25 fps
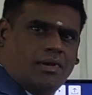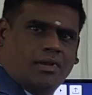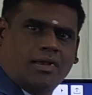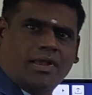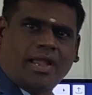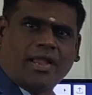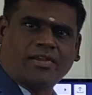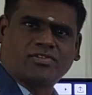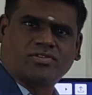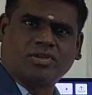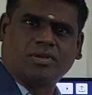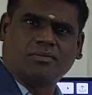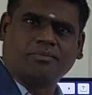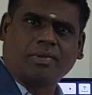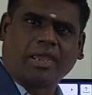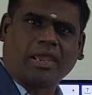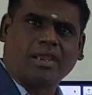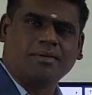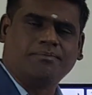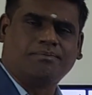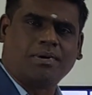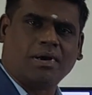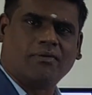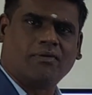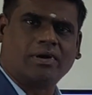actual
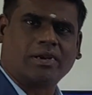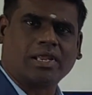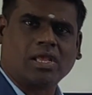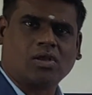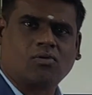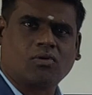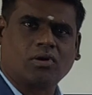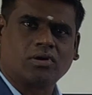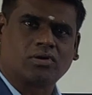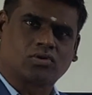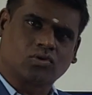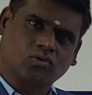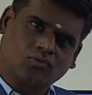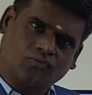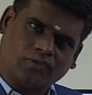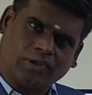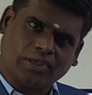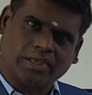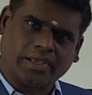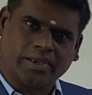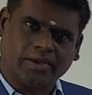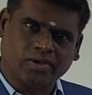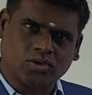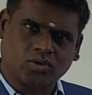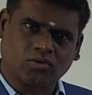main power equal to
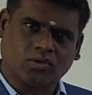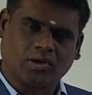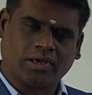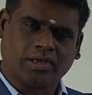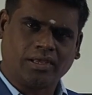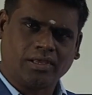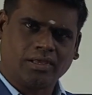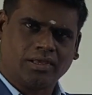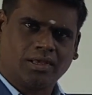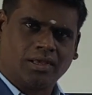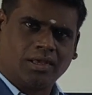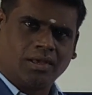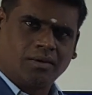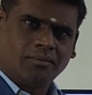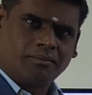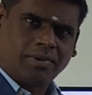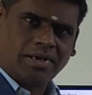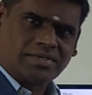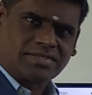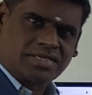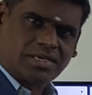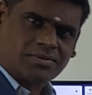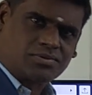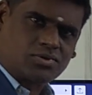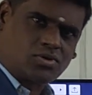V into I. By
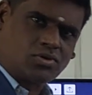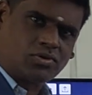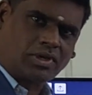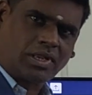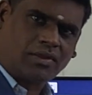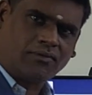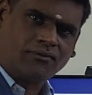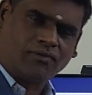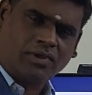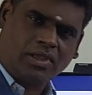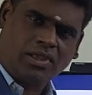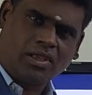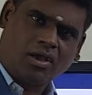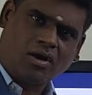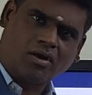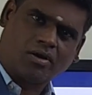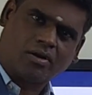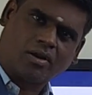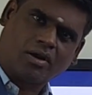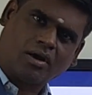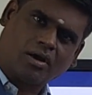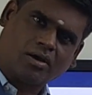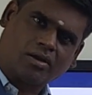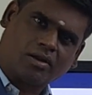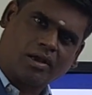substituting V or
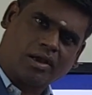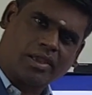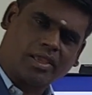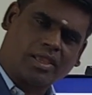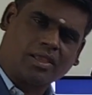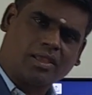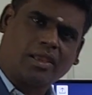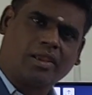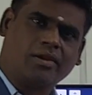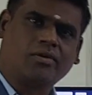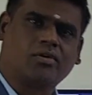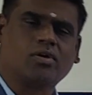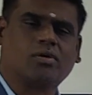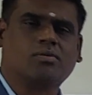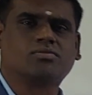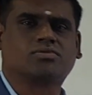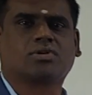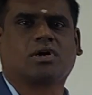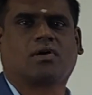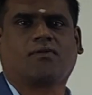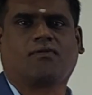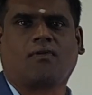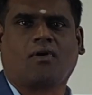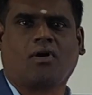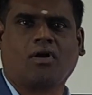I in terms
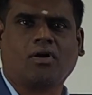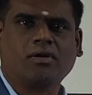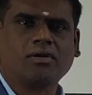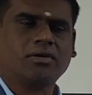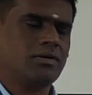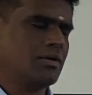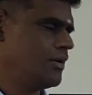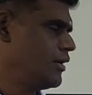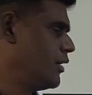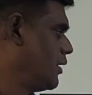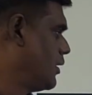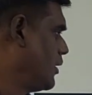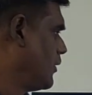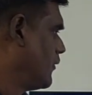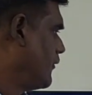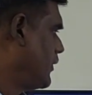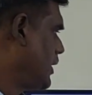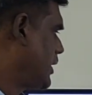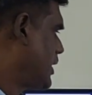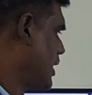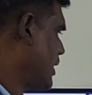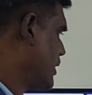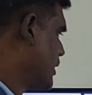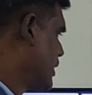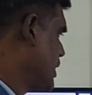of R, we
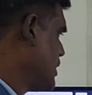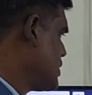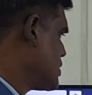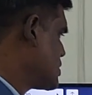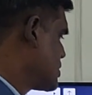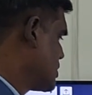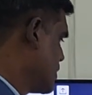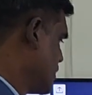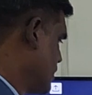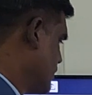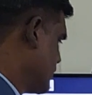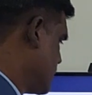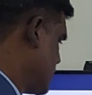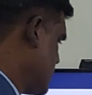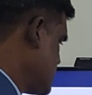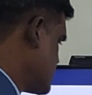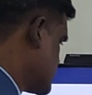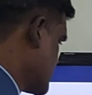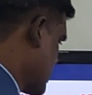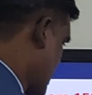can get this,